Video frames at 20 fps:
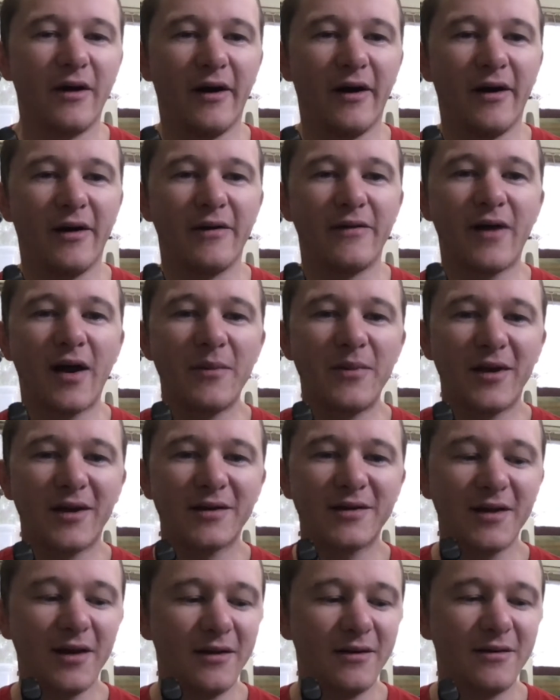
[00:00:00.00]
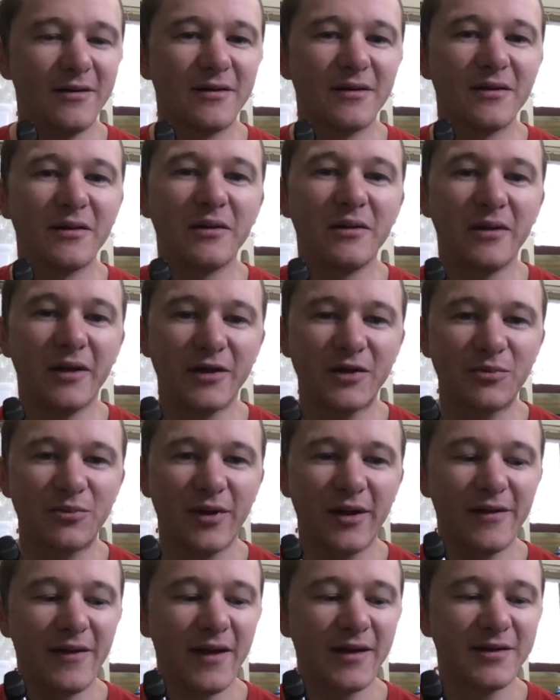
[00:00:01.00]
That being said, let's play
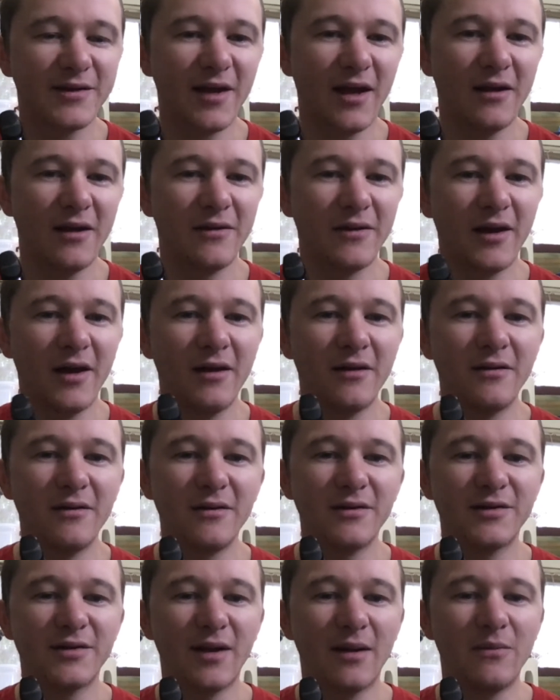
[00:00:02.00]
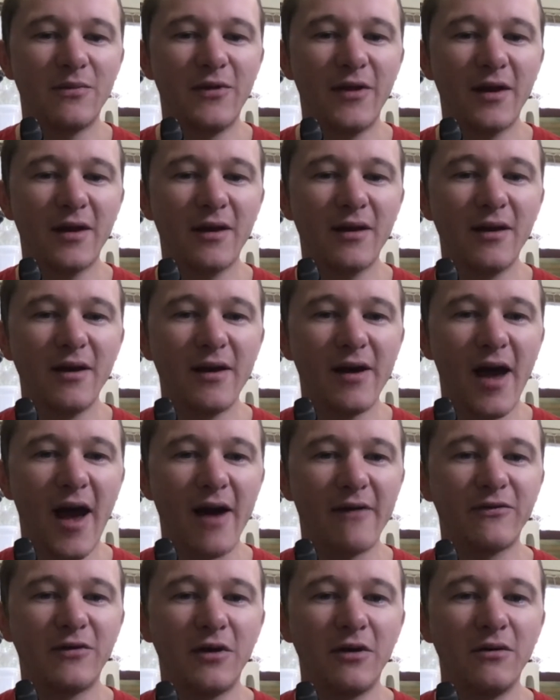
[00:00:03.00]
that scale again. Same thing, half
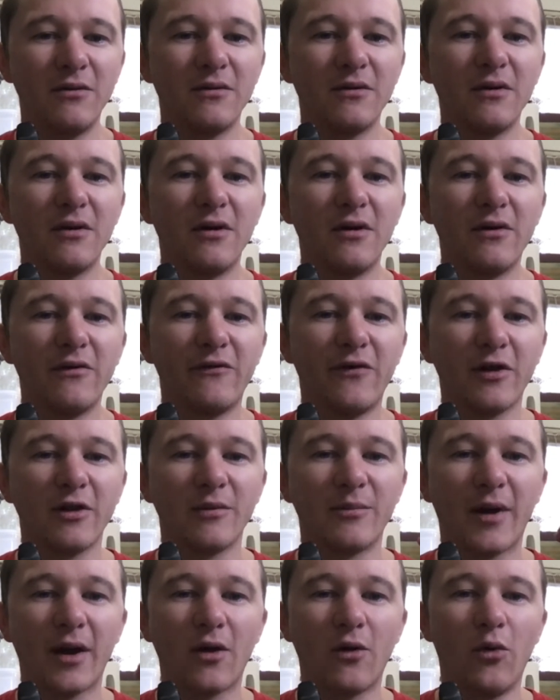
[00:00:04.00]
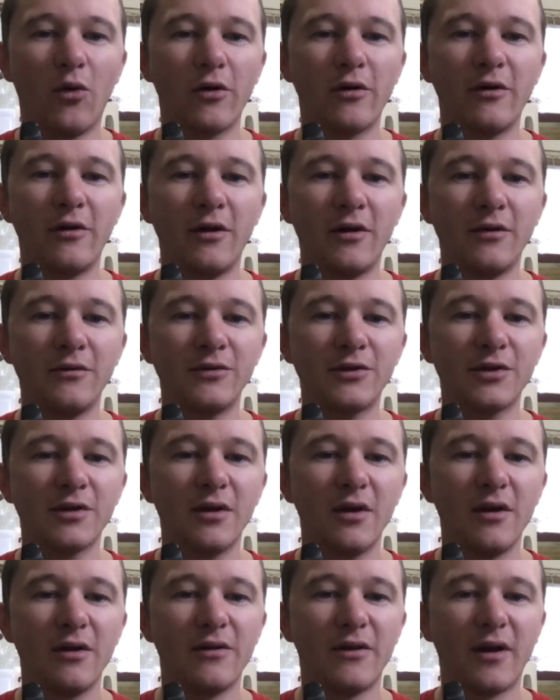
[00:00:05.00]
note, followed by quarter notes,
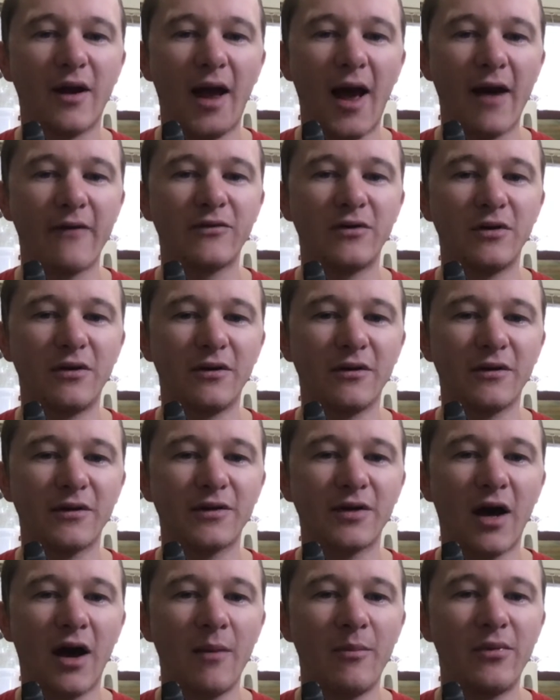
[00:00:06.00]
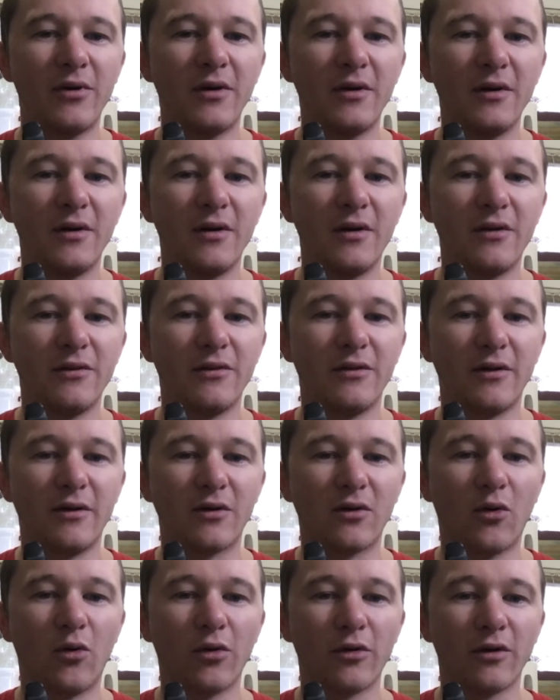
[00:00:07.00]
then a half note at the top, then
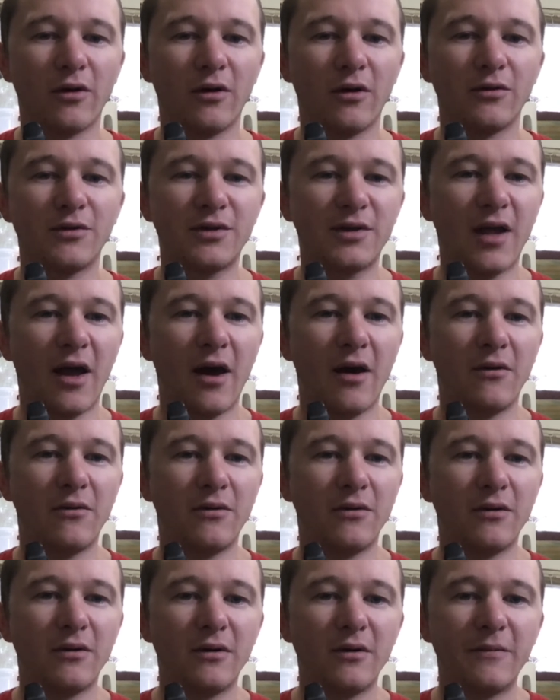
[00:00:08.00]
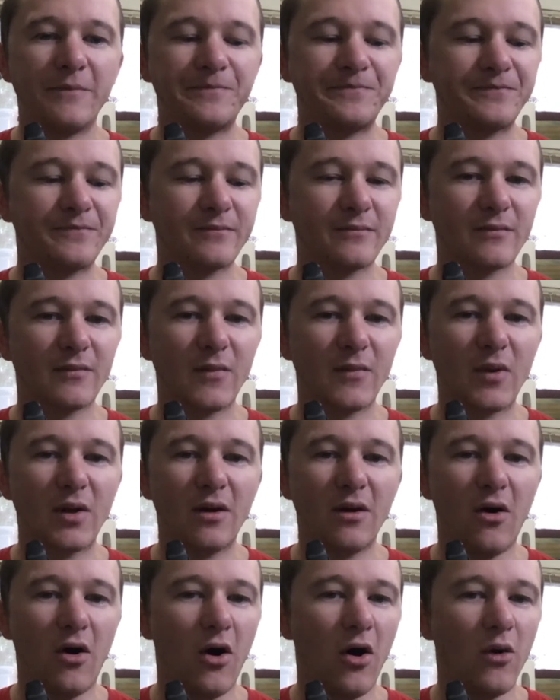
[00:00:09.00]
quarter notes down,
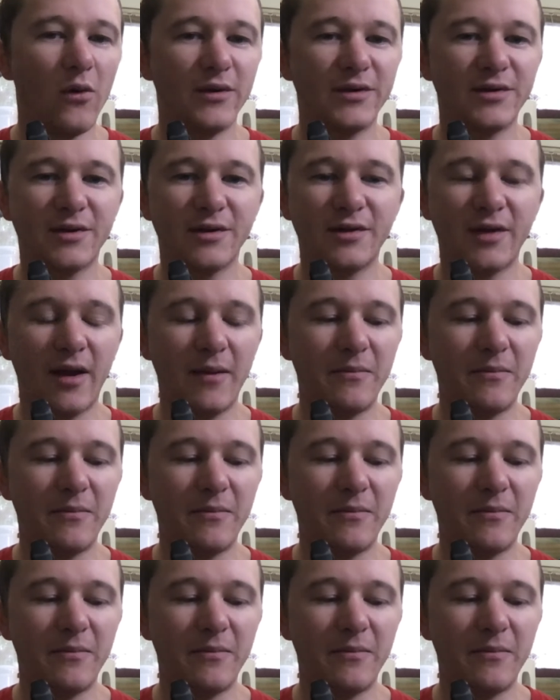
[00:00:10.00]
always the same.